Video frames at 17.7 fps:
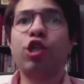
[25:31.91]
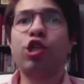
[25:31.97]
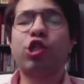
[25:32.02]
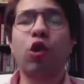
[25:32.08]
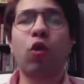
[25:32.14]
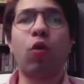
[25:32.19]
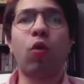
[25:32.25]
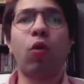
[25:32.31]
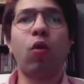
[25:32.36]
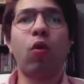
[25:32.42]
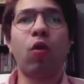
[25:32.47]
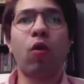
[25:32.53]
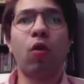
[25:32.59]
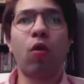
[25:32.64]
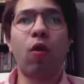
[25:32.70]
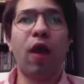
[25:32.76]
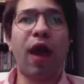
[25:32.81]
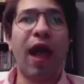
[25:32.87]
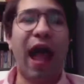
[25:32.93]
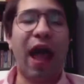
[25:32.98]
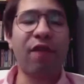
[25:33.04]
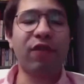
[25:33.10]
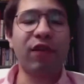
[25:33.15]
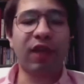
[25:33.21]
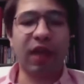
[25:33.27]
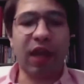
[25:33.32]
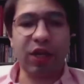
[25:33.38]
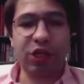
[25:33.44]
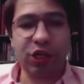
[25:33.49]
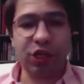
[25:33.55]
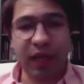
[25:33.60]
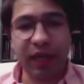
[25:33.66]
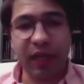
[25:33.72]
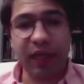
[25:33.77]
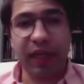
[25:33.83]
So having a
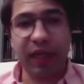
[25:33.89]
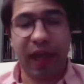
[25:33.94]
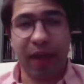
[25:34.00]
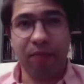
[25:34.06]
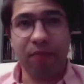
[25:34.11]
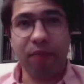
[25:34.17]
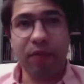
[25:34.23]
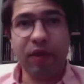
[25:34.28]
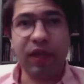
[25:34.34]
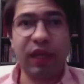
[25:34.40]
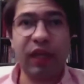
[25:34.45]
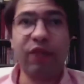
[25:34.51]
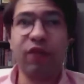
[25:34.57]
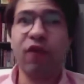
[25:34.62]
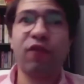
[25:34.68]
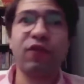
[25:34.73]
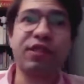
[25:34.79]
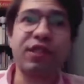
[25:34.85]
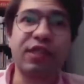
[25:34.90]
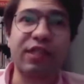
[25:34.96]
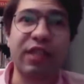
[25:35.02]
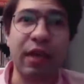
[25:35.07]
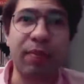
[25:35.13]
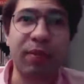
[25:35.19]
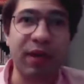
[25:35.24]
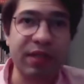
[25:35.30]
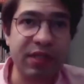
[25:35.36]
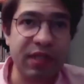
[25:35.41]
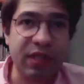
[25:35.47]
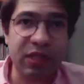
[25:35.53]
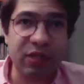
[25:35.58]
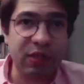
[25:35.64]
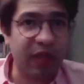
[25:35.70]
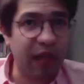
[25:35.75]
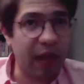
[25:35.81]
shaky cam, even if it's as stable as
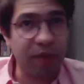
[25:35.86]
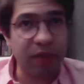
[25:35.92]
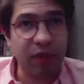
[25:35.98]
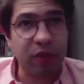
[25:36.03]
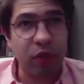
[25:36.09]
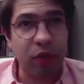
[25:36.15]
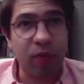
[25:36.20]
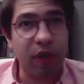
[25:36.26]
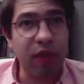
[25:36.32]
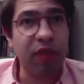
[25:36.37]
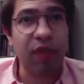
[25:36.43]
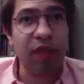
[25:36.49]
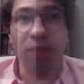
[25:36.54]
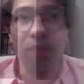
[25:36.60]
this cam that took my